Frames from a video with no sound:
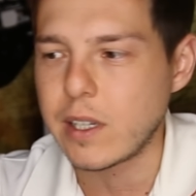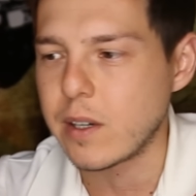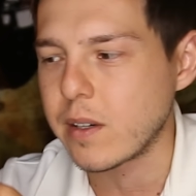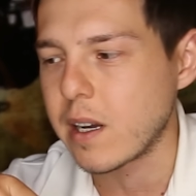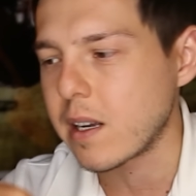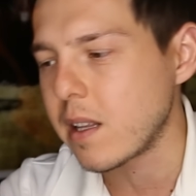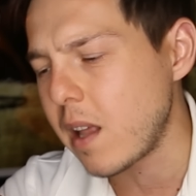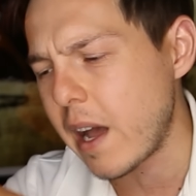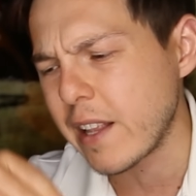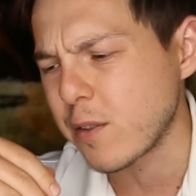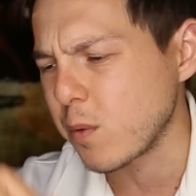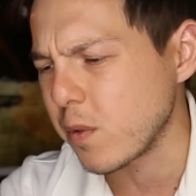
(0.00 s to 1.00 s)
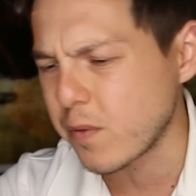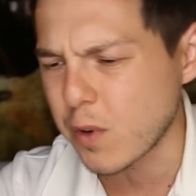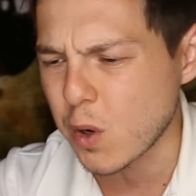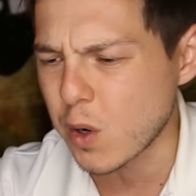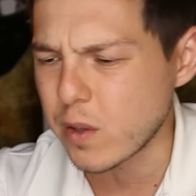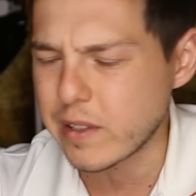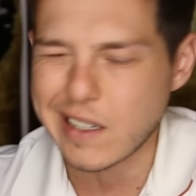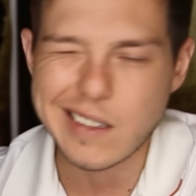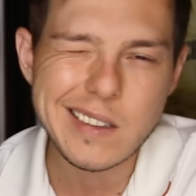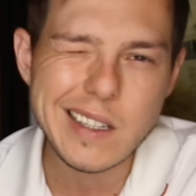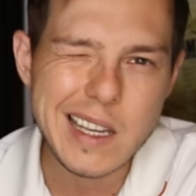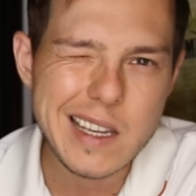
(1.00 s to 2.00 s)
you know, got a client, a referral, did
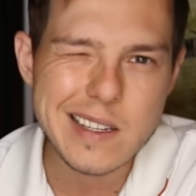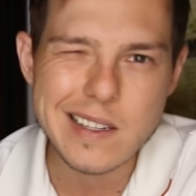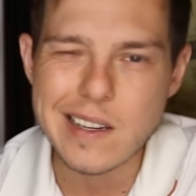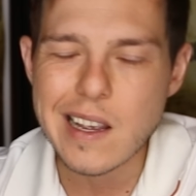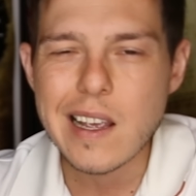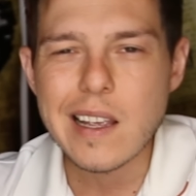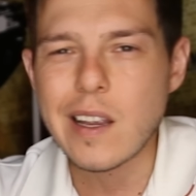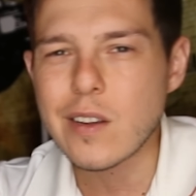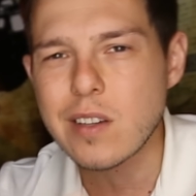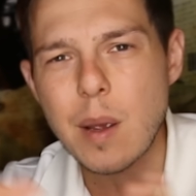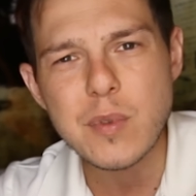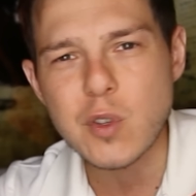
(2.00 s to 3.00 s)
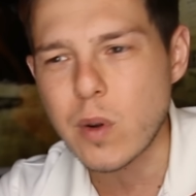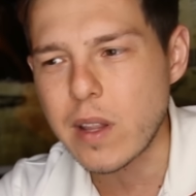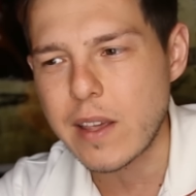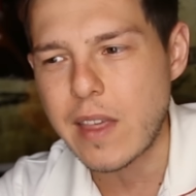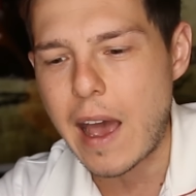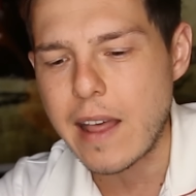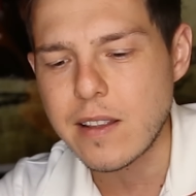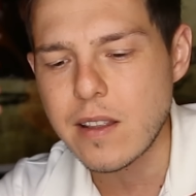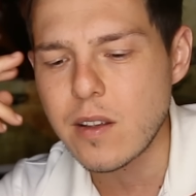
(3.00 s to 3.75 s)
a lease, you know, some sort like that.